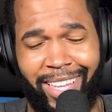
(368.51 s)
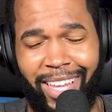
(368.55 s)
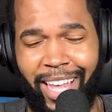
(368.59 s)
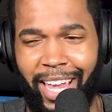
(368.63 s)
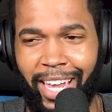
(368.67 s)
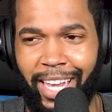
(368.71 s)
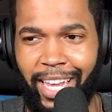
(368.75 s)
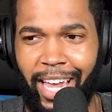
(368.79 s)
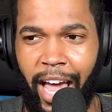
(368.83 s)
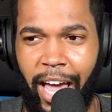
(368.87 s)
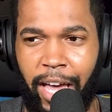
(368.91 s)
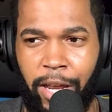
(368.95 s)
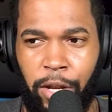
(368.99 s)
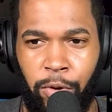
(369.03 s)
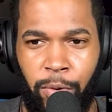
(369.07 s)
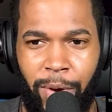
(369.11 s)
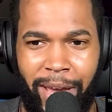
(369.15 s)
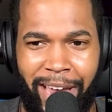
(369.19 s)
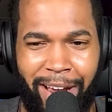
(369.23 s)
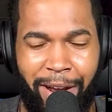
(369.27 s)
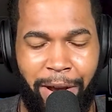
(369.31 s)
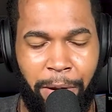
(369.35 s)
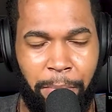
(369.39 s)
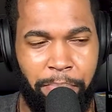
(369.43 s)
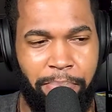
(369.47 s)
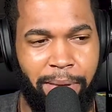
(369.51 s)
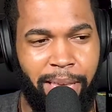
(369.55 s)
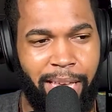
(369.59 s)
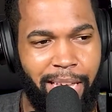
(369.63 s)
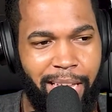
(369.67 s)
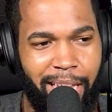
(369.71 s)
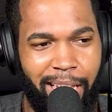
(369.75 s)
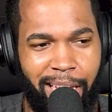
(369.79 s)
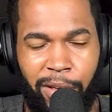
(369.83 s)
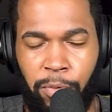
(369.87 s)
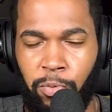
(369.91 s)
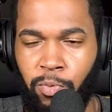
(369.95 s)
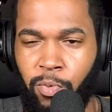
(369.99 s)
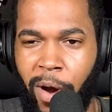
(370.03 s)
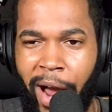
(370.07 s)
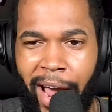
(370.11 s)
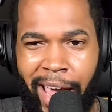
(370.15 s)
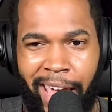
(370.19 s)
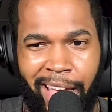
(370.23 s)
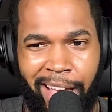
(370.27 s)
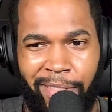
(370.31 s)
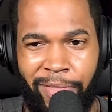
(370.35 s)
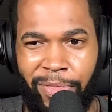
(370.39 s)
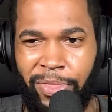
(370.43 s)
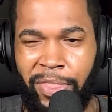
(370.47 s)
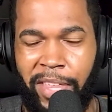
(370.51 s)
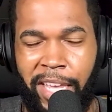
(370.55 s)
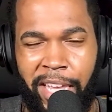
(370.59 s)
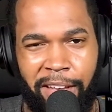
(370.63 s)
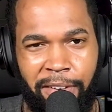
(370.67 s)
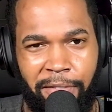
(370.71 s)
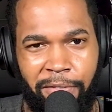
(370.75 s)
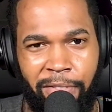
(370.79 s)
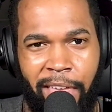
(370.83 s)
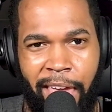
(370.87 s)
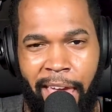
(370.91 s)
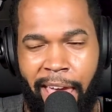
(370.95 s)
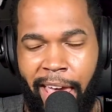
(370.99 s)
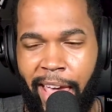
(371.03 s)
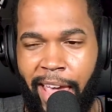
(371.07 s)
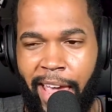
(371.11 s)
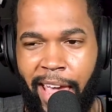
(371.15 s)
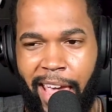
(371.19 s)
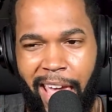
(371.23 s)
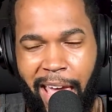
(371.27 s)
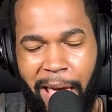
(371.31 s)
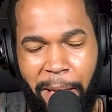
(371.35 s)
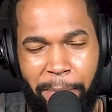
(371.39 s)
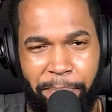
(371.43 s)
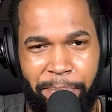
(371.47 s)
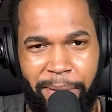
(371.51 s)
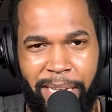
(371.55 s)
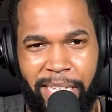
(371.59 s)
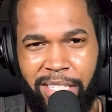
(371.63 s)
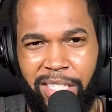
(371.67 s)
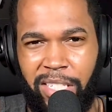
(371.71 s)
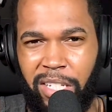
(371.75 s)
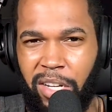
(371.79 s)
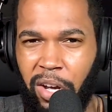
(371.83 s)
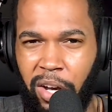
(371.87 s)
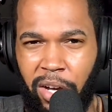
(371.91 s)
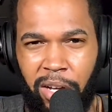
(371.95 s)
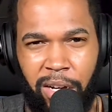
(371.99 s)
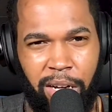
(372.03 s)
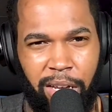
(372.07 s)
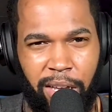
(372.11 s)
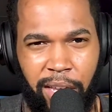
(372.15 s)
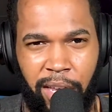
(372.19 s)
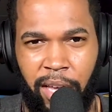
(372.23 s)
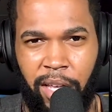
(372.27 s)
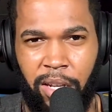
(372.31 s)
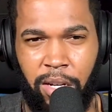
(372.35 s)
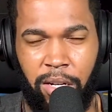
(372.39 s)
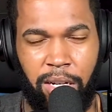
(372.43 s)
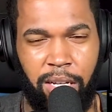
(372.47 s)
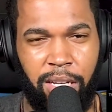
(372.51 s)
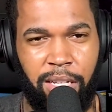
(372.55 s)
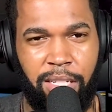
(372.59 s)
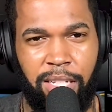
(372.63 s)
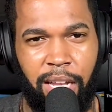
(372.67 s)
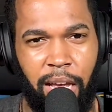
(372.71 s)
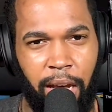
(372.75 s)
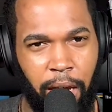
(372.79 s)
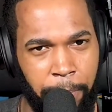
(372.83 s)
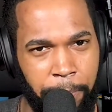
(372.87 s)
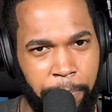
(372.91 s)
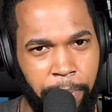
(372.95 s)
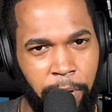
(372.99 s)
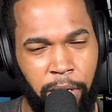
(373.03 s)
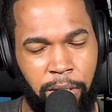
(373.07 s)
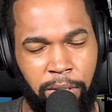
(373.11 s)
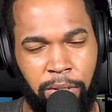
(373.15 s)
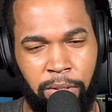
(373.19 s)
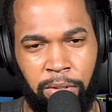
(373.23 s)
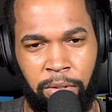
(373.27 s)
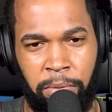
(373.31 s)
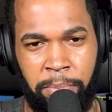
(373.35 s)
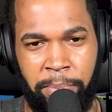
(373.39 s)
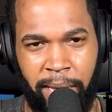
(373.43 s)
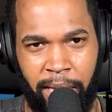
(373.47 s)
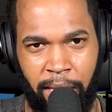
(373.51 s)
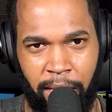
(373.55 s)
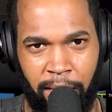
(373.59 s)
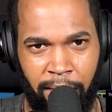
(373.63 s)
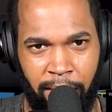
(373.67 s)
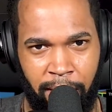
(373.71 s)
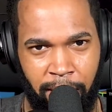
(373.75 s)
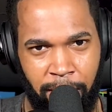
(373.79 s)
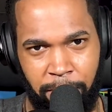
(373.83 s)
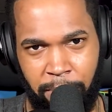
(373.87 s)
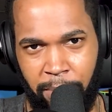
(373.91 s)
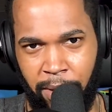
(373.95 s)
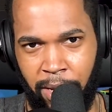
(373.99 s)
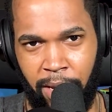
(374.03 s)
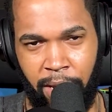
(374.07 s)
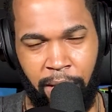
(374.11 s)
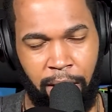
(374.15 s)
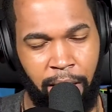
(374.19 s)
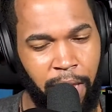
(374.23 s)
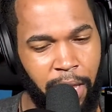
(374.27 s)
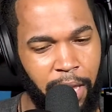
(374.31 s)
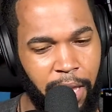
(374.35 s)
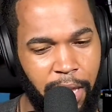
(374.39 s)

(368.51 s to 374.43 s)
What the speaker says: Like, how you hear a beat and write and think of that and piece it all together. Because it's like a puzzle to make a hit, man.